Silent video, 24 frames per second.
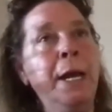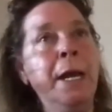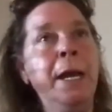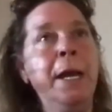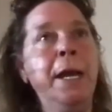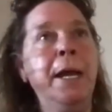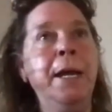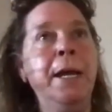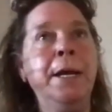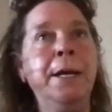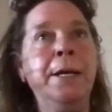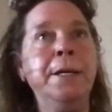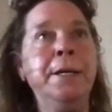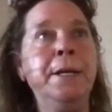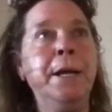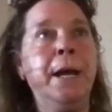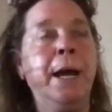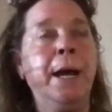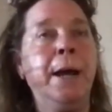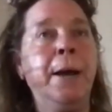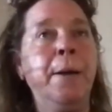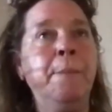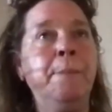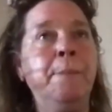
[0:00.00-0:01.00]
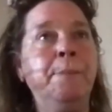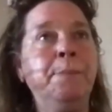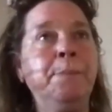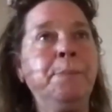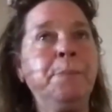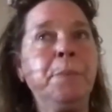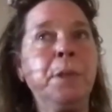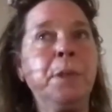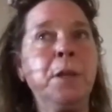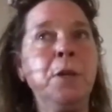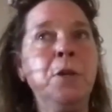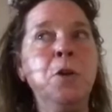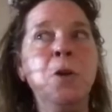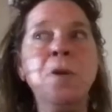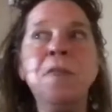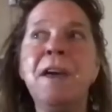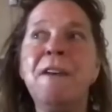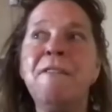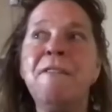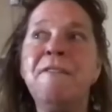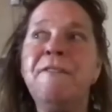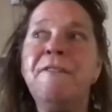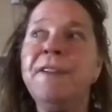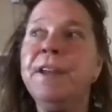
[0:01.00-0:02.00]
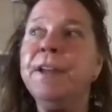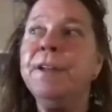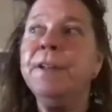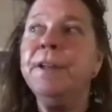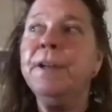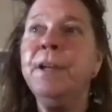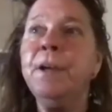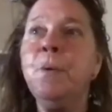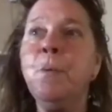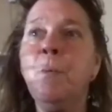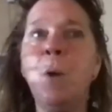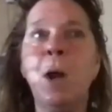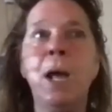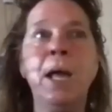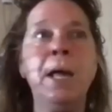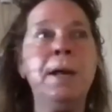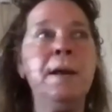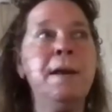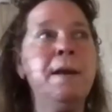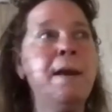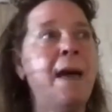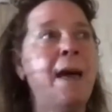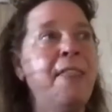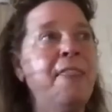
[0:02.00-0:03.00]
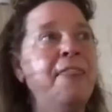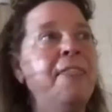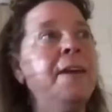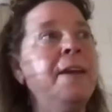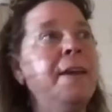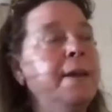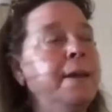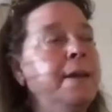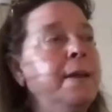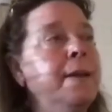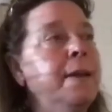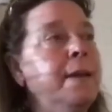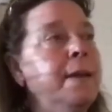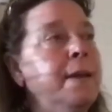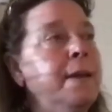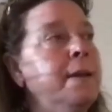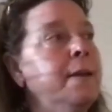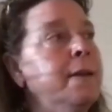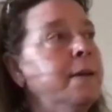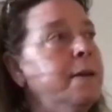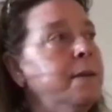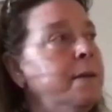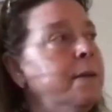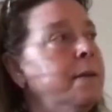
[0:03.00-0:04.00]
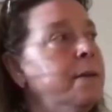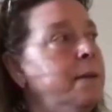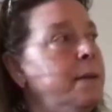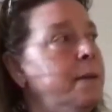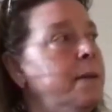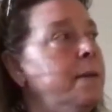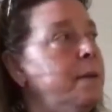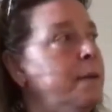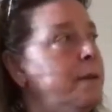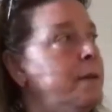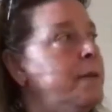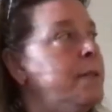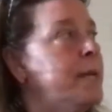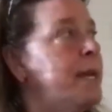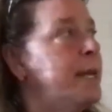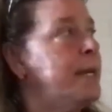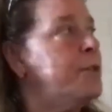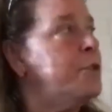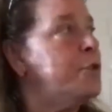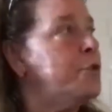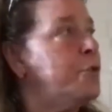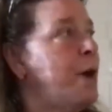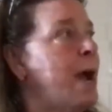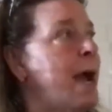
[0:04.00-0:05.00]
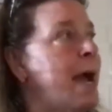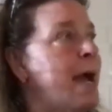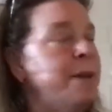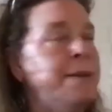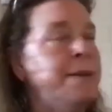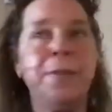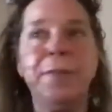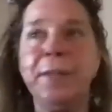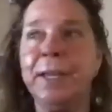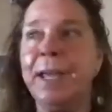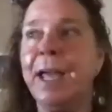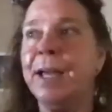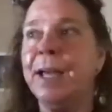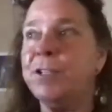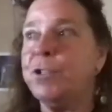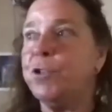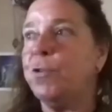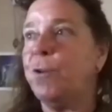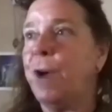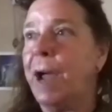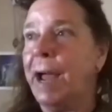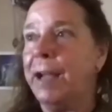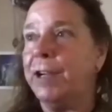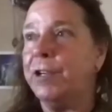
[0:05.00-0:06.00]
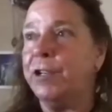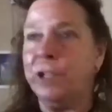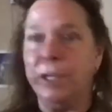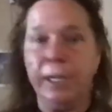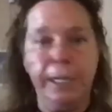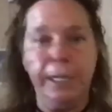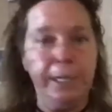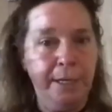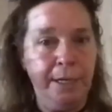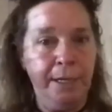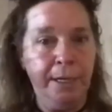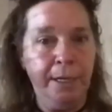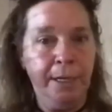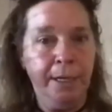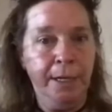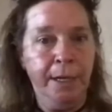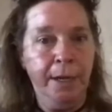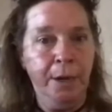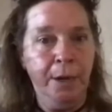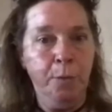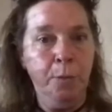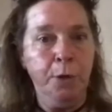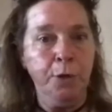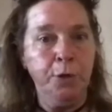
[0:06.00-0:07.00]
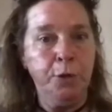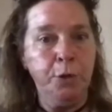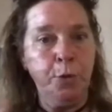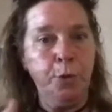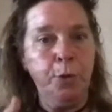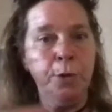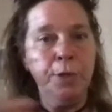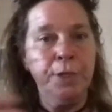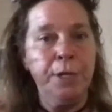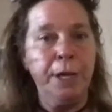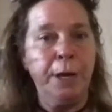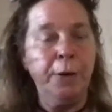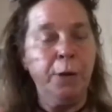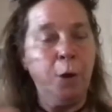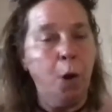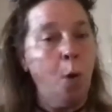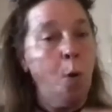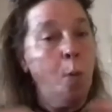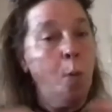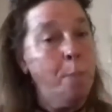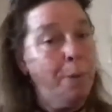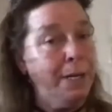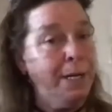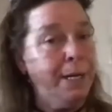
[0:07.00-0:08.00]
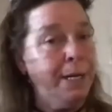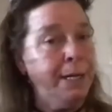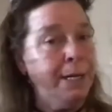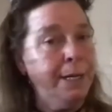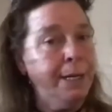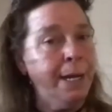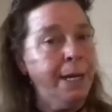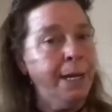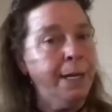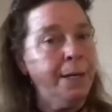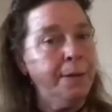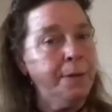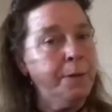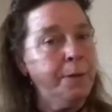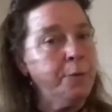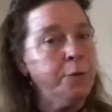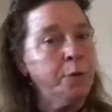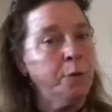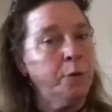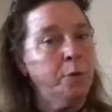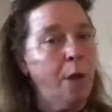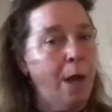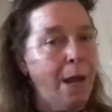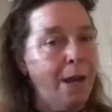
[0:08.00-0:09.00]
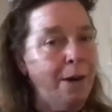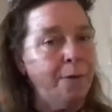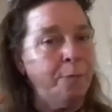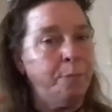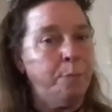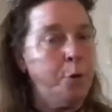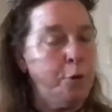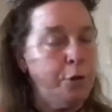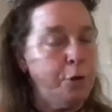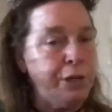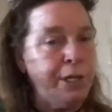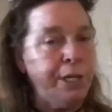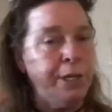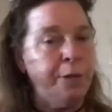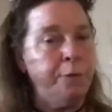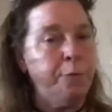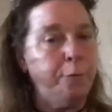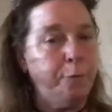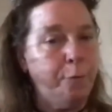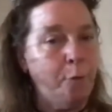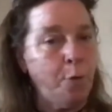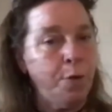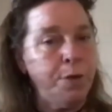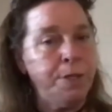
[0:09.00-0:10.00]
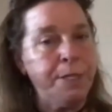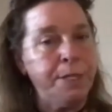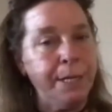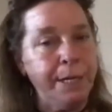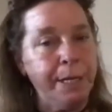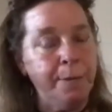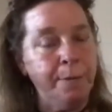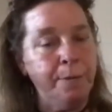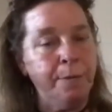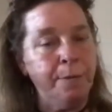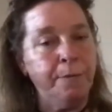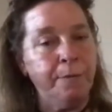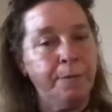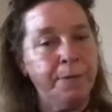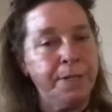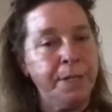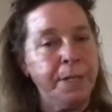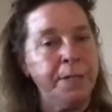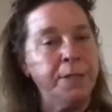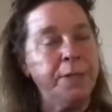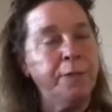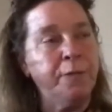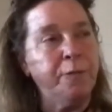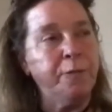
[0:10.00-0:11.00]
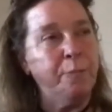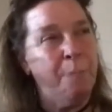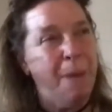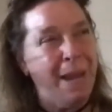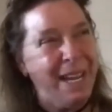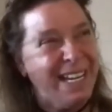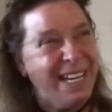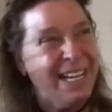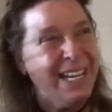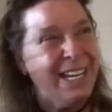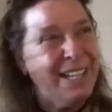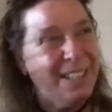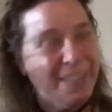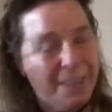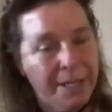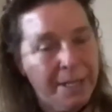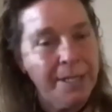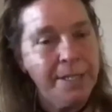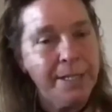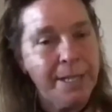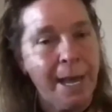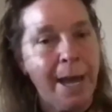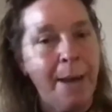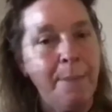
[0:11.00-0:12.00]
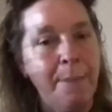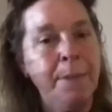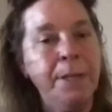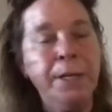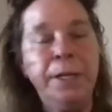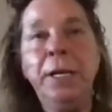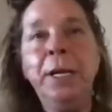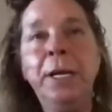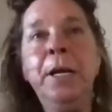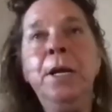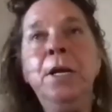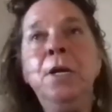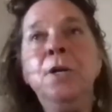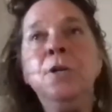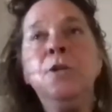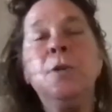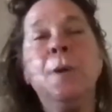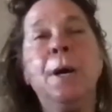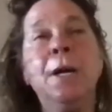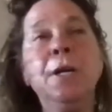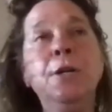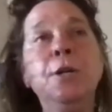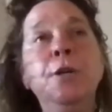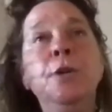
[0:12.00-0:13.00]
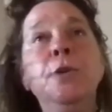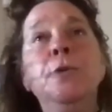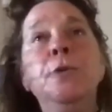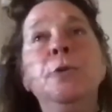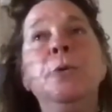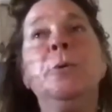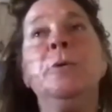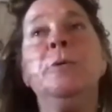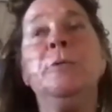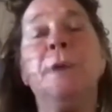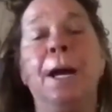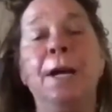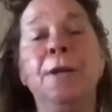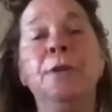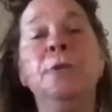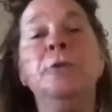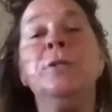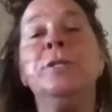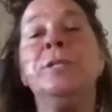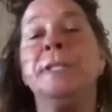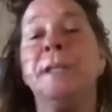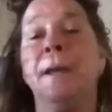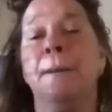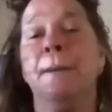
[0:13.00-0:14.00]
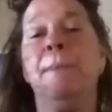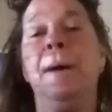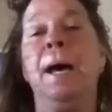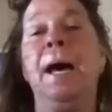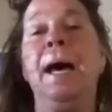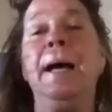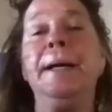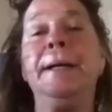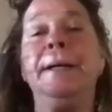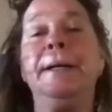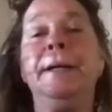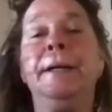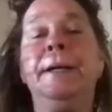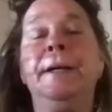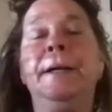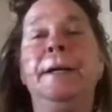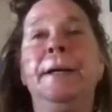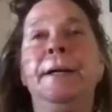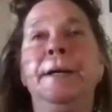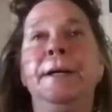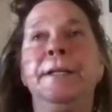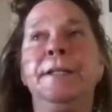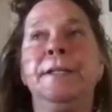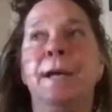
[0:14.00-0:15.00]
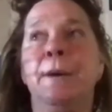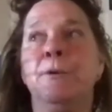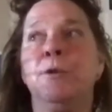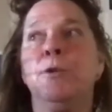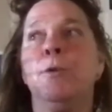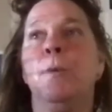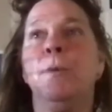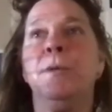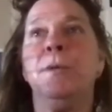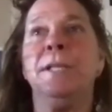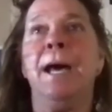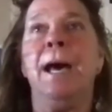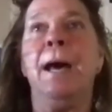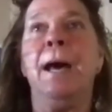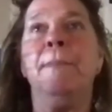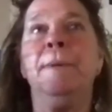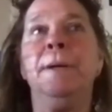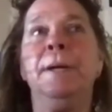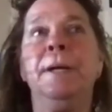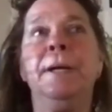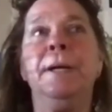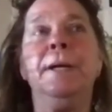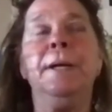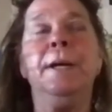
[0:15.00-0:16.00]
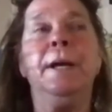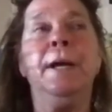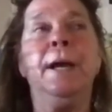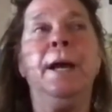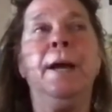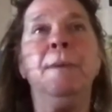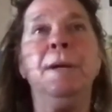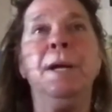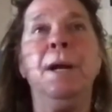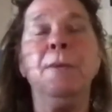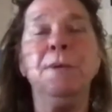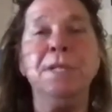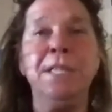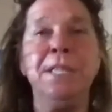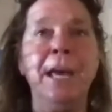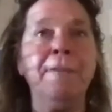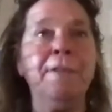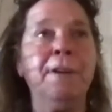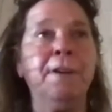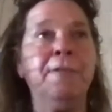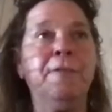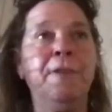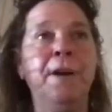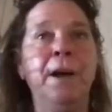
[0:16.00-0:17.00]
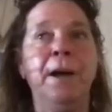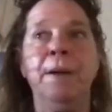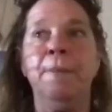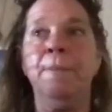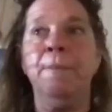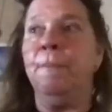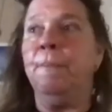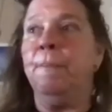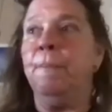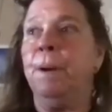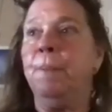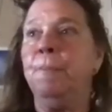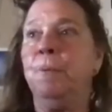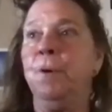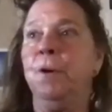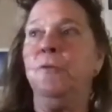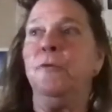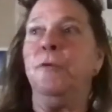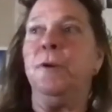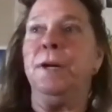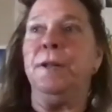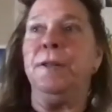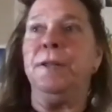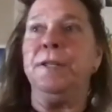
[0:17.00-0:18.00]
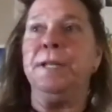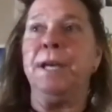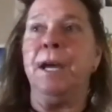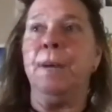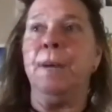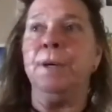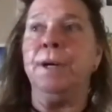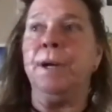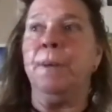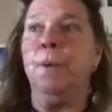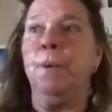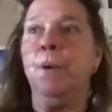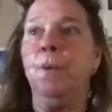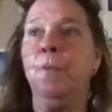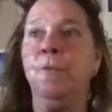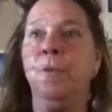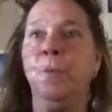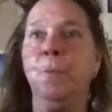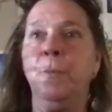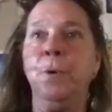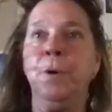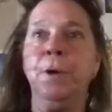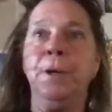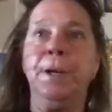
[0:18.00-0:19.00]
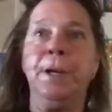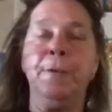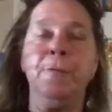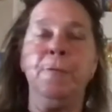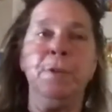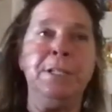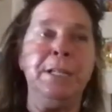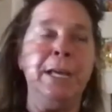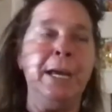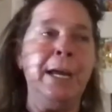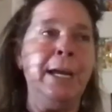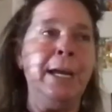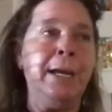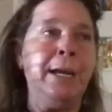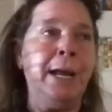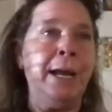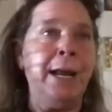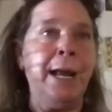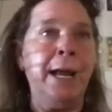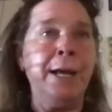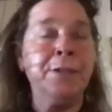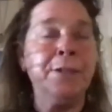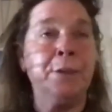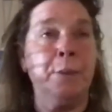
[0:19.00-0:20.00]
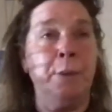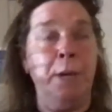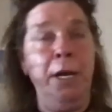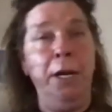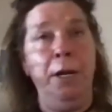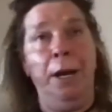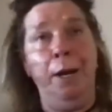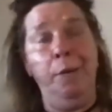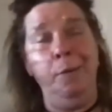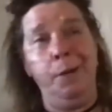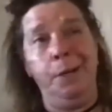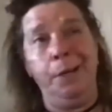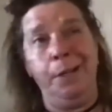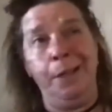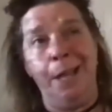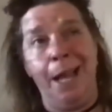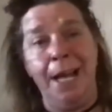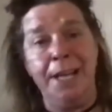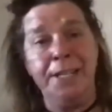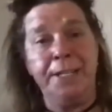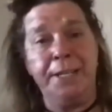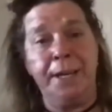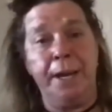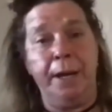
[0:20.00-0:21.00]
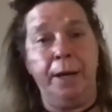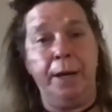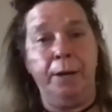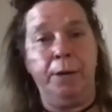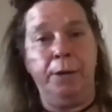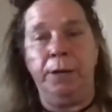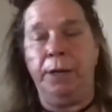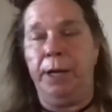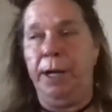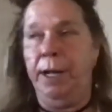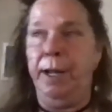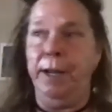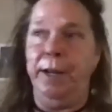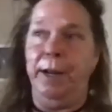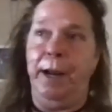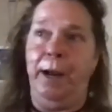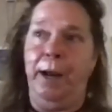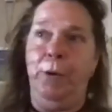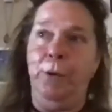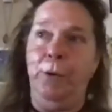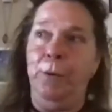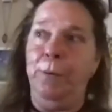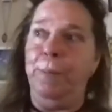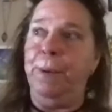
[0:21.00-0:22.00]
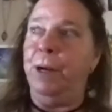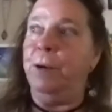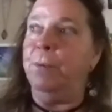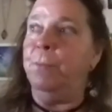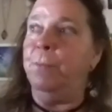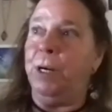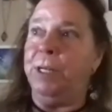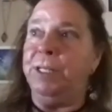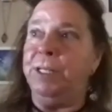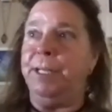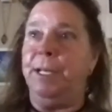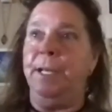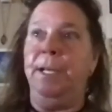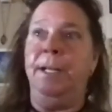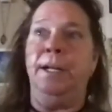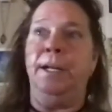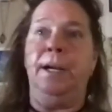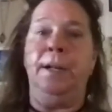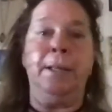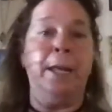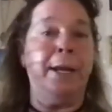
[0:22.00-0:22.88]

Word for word: And um, you know that feeling when nothing takes track, nothing has traction? where doors aren't opening and there's a lot of pushing and forcing and sense of making things happen. So I knew to I knew to step back because that was what was happening. I mean, I was having fun. My boyfriend at the time would come home from work every day and I'd ask him, Hey, how about Alaska? Or Hey, how about Montana?